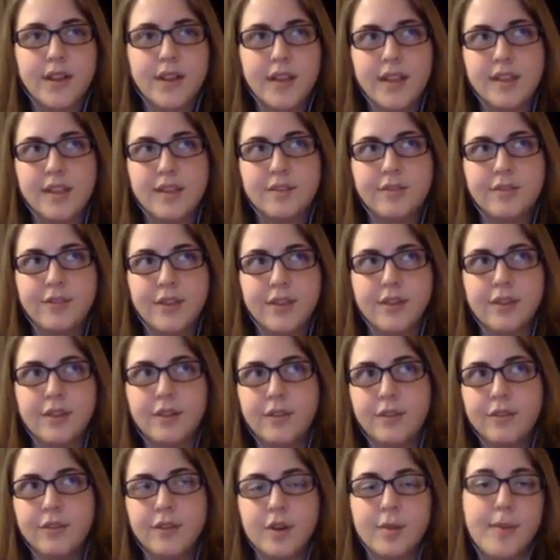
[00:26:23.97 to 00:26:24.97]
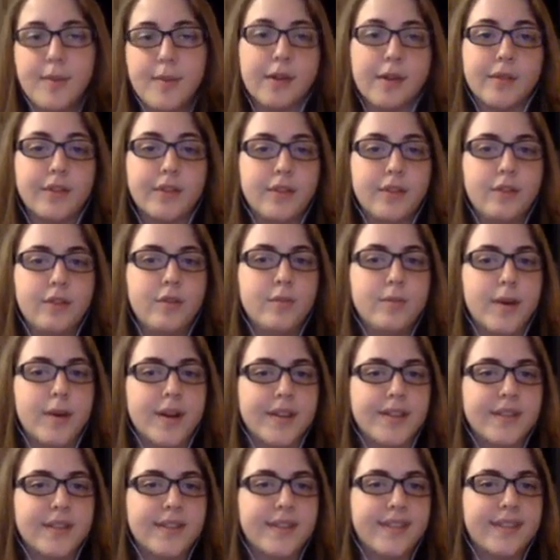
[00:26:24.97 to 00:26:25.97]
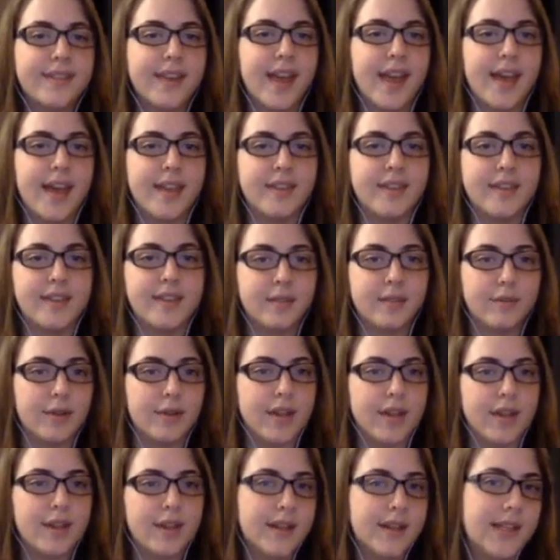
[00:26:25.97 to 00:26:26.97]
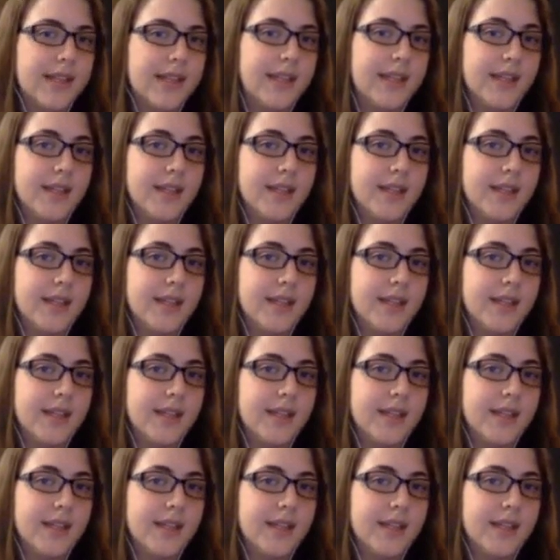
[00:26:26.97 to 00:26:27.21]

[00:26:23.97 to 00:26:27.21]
in the field for about 2 months at this rate,